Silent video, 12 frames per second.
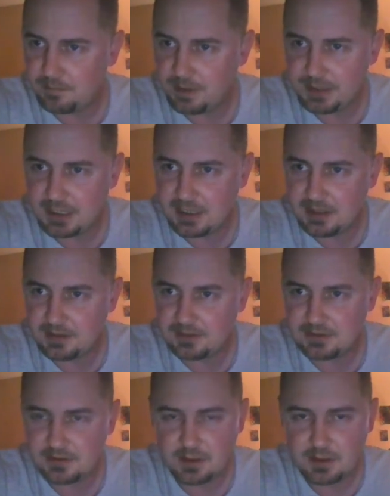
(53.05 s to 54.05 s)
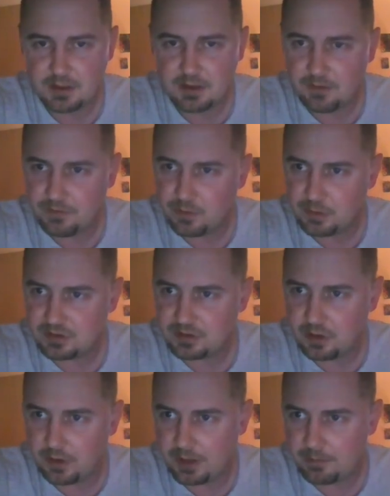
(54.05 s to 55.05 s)
BB keys if you
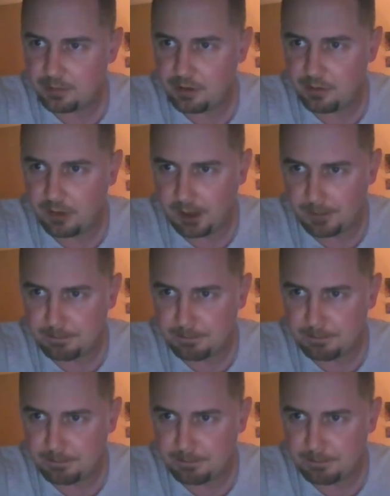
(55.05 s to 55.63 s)
install that program.